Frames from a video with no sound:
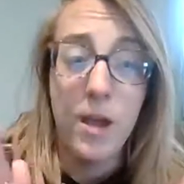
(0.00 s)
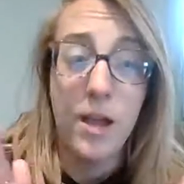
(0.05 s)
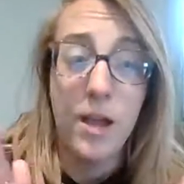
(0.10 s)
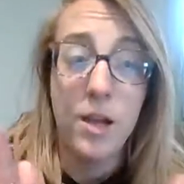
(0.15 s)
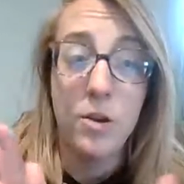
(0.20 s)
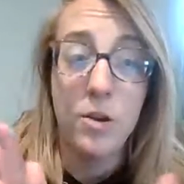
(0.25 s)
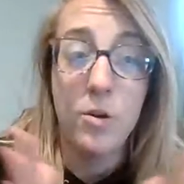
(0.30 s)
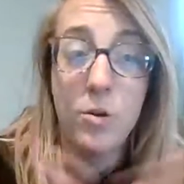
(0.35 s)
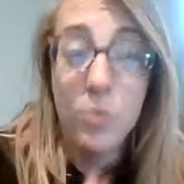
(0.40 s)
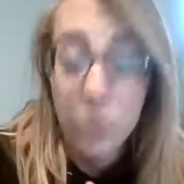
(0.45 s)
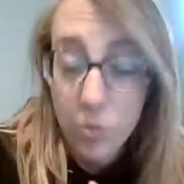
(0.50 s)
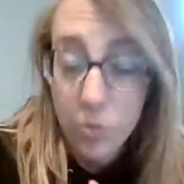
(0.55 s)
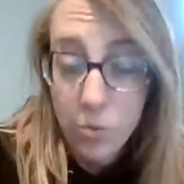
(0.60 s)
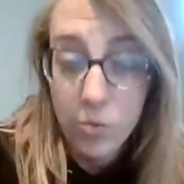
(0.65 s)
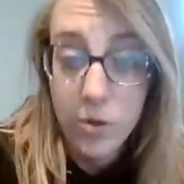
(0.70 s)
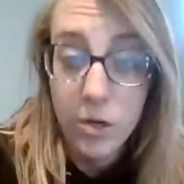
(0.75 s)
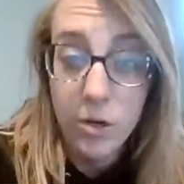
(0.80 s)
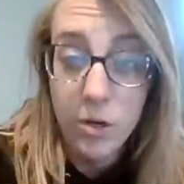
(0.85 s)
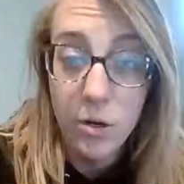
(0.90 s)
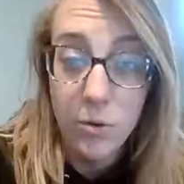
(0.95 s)
I know,
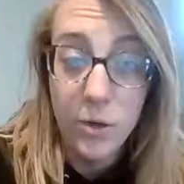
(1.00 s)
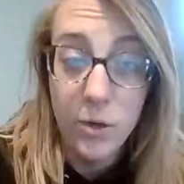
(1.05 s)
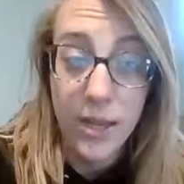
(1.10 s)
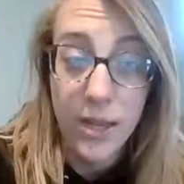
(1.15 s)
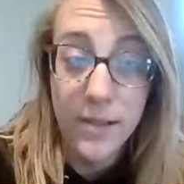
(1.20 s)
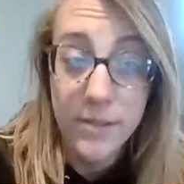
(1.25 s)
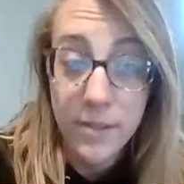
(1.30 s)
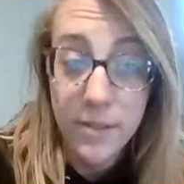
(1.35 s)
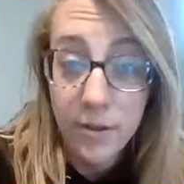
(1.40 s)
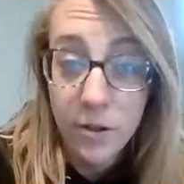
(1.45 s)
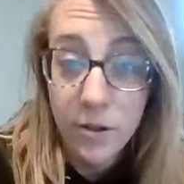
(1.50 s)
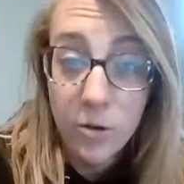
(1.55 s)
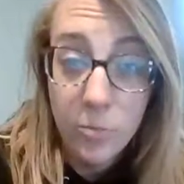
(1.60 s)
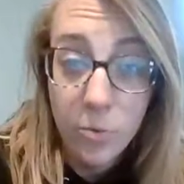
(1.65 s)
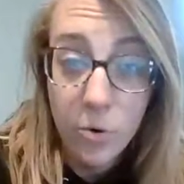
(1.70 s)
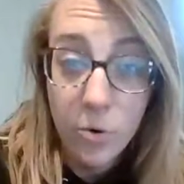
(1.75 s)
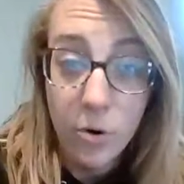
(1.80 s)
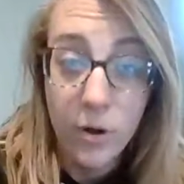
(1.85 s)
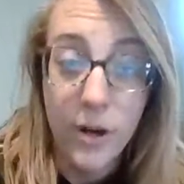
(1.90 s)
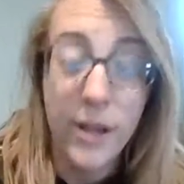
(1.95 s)
you know, it gets a little
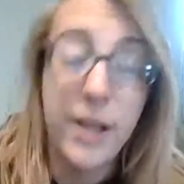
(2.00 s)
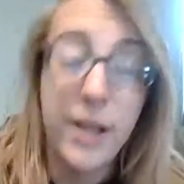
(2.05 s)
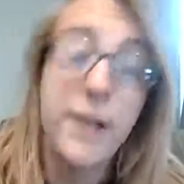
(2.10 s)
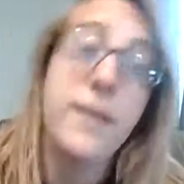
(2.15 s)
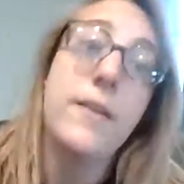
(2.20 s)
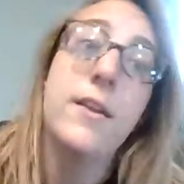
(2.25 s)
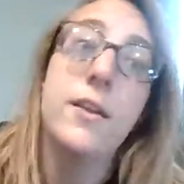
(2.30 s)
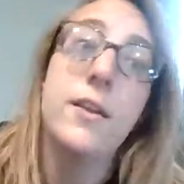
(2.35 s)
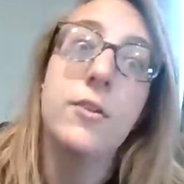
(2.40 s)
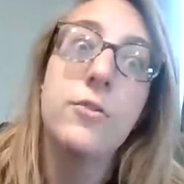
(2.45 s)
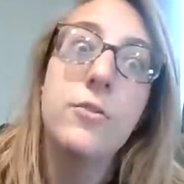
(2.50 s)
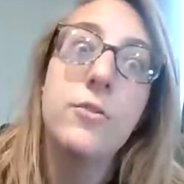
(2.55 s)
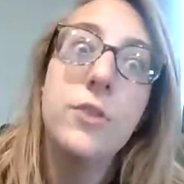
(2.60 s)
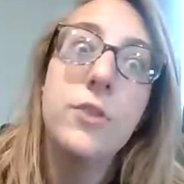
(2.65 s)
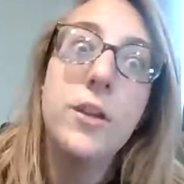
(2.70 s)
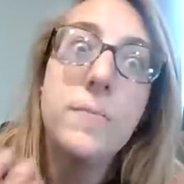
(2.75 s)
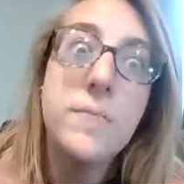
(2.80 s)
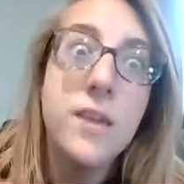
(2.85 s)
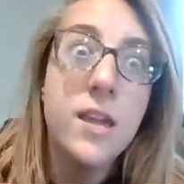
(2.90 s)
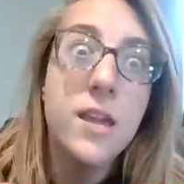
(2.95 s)
boring,
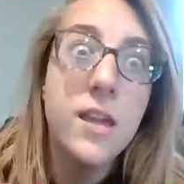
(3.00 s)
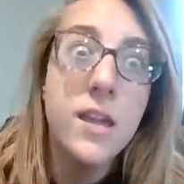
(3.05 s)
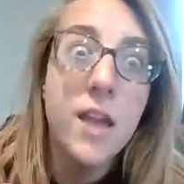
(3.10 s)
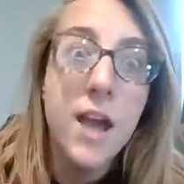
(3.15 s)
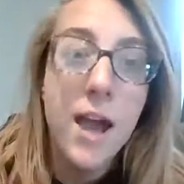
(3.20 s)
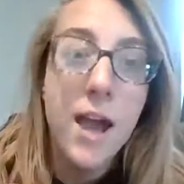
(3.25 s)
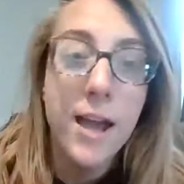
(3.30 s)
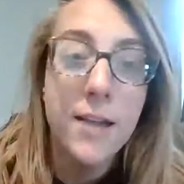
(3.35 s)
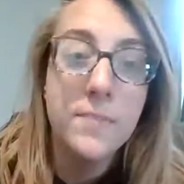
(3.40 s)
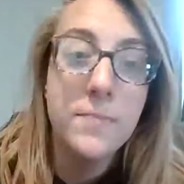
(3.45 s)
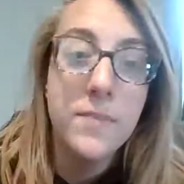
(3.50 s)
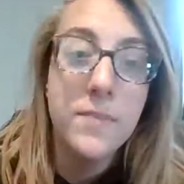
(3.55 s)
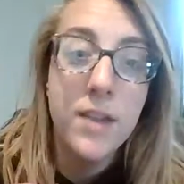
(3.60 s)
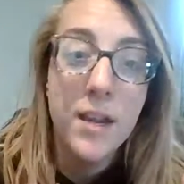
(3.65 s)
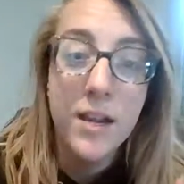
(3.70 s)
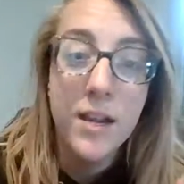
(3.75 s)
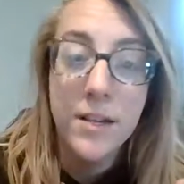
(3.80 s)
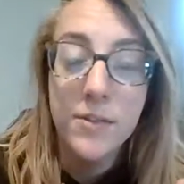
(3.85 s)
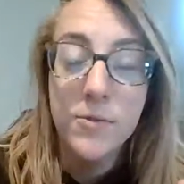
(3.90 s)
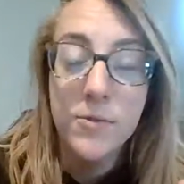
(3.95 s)
including me. I'm
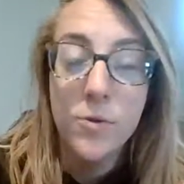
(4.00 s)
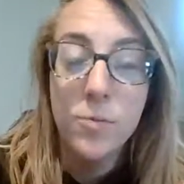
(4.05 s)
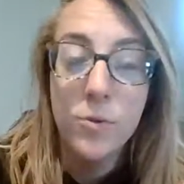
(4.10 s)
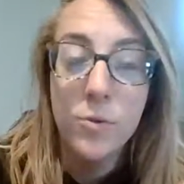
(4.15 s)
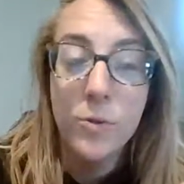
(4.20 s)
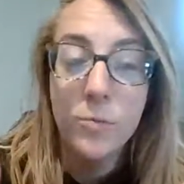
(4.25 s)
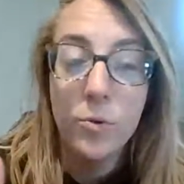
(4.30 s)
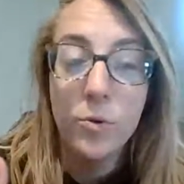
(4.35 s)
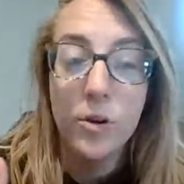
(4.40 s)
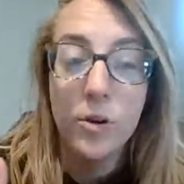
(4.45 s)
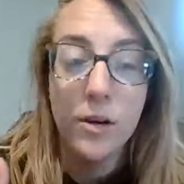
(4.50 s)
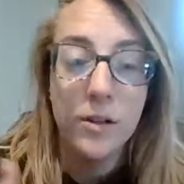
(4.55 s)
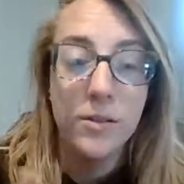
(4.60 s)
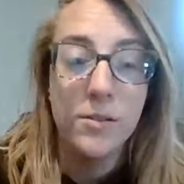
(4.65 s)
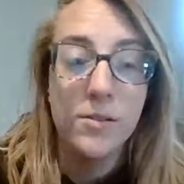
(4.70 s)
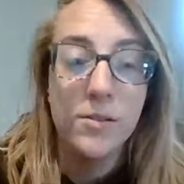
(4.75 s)
getting super bored.